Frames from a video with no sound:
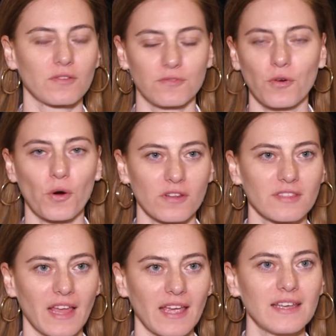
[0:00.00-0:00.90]
fourth
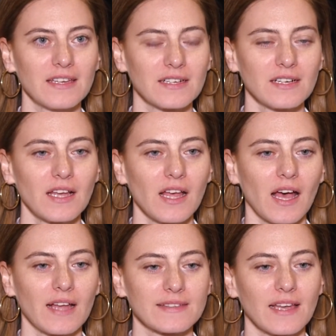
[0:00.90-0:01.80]
day here.
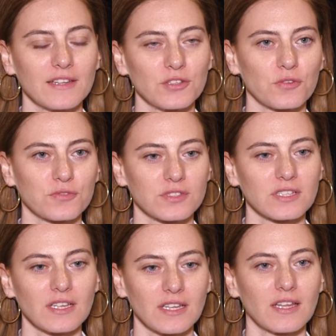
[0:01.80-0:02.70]
At the end of
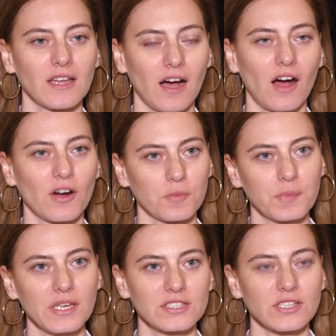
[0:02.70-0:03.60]
the, our
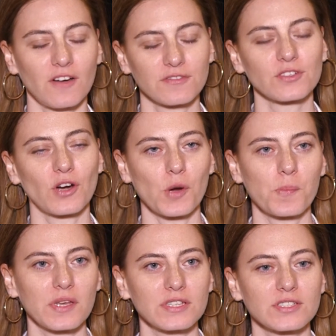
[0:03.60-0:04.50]
pitch, after our
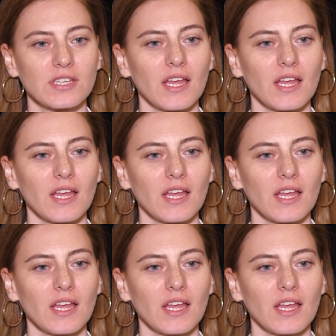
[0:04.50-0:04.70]
pitch,